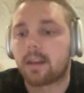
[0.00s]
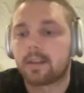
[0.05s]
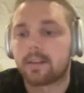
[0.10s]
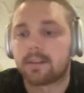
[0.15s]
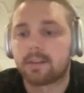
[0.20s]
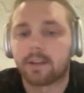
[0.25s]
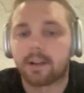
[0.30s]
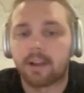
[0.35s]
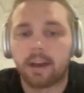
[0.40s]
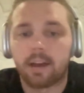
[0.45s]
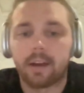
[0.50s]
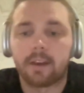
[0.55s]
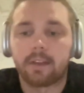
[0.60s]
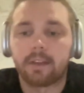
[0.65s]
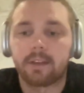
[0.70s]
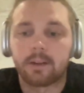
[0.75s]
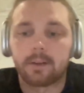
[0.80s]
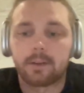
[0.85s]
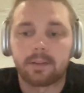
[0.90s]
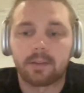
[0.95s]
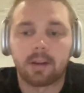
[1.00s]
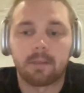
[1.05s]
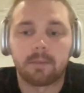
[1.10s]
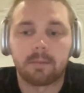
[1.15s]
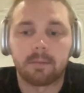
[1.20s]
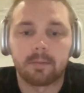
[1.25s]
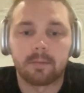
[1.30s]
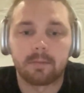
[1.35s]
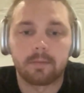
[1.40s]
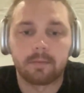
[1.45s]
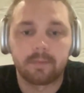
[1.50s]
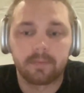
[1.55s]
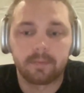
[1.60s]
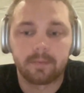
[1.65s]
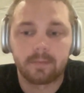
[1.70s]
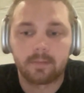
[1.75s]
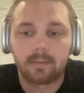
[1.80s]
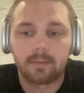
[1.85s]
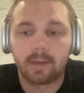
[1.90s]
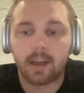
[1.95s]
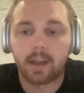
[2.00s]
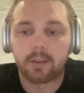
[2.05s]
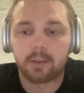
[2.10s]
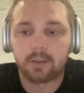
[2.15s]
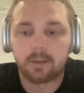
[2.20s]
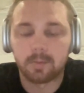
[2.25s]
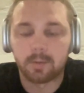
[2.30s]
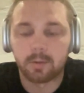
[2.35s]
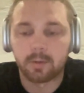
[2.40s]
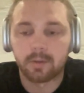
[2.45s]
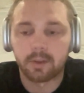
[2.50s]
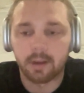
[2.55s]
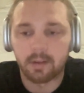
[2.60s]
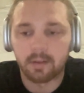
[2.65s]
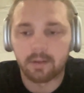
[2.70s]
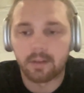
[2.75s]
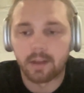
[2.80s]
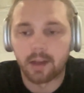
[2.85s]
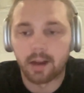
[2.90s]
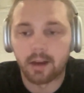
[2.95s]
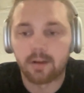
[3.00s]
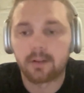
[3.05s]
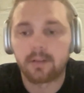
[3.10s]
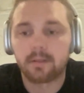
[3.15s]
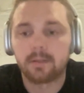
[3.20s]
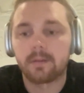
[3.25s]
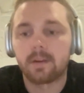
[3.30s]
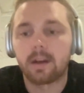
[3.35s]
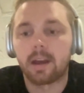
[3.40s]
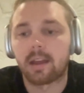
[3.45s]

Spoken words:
In Solana, there's some tangible stuff there,